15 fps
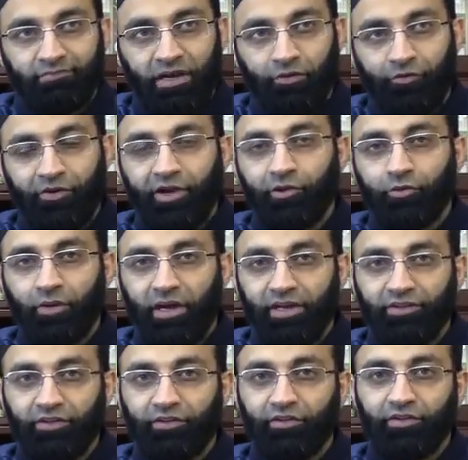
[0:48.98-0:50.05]
I will try to
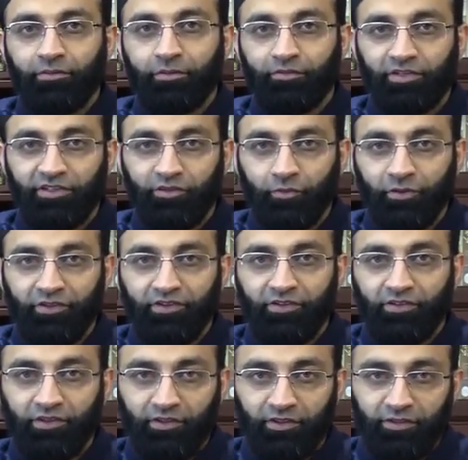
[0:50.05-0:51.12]
answer some of these
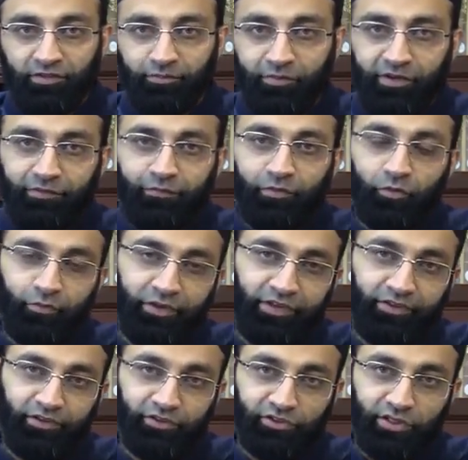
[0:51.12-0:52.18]
questions in this brief few
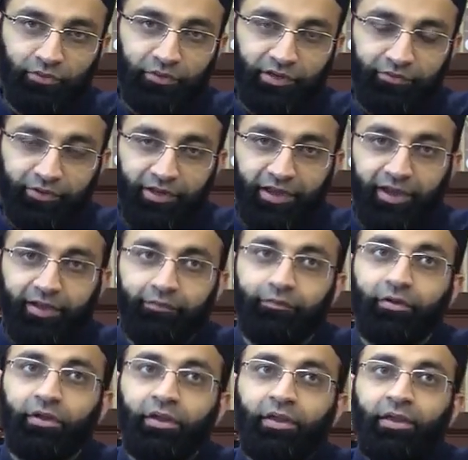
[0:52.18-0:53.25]
minutes, inshallah, whatever I
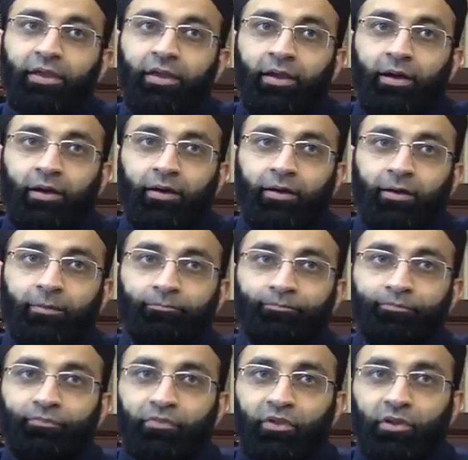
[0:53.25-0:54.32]
have.
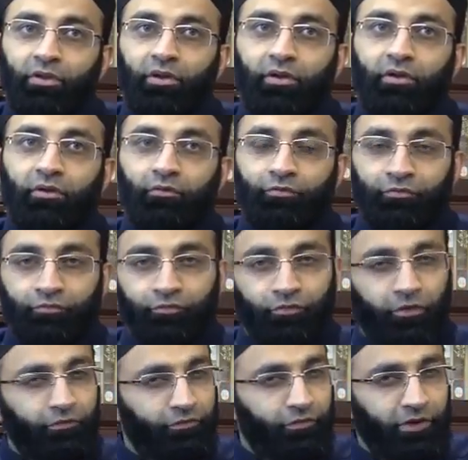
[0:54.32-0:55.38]
Um, uh,
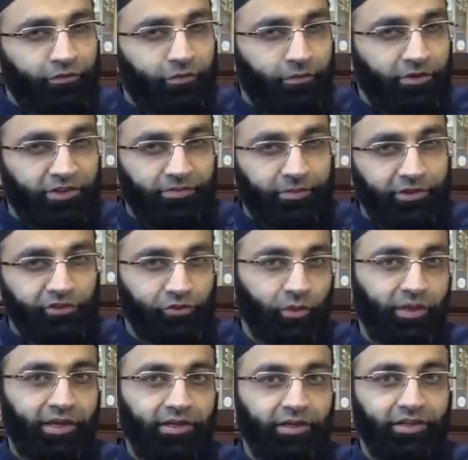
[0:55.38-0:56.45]
from one from the
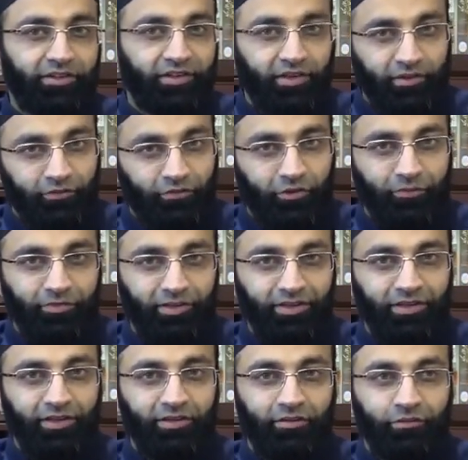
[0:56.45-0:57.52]
spiritual angle, second from
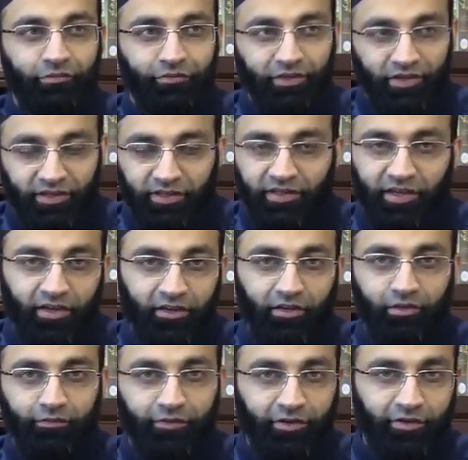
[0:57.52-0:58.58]
the fiqhi
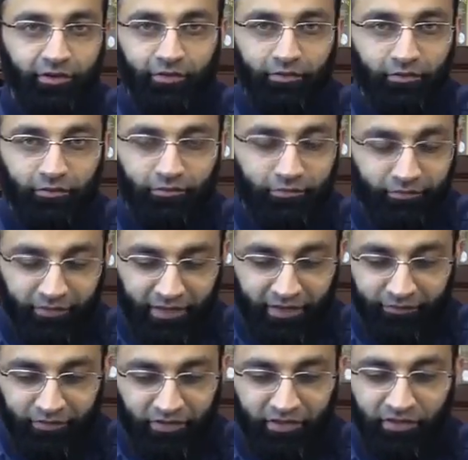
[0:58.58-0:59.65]
angle, where we
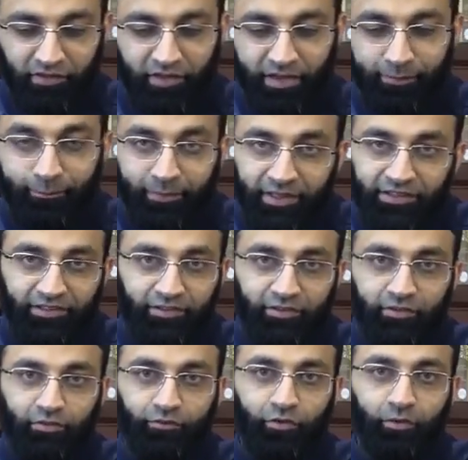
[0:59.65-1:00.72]
have seen a mess
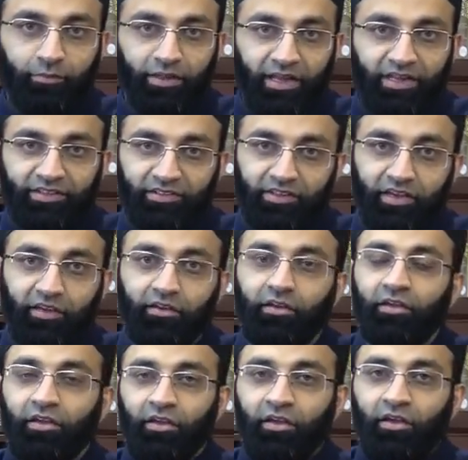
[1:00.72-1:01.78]
from last night,
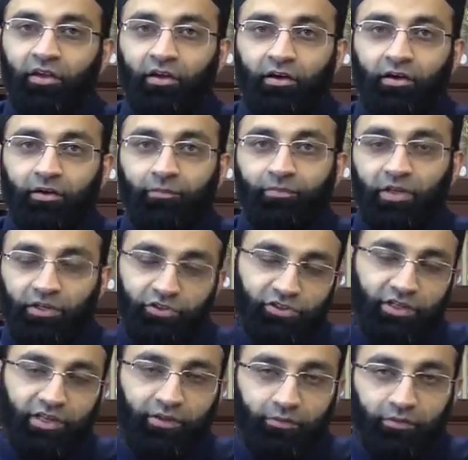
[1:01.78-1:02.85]
um, and
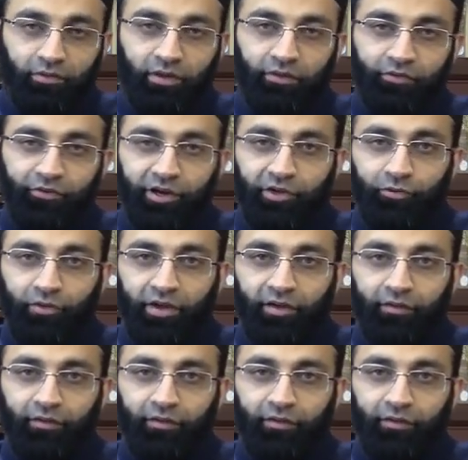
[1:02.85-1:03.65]
inshallah I'll try to